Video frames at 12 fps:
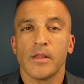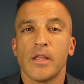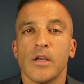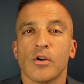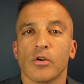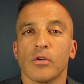
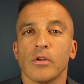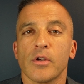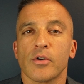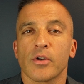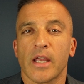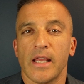The
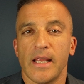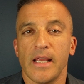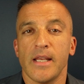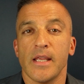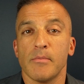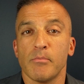earlier
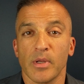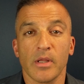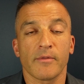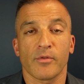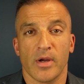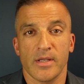Canadian Bill
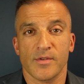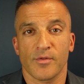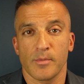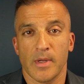of Rights from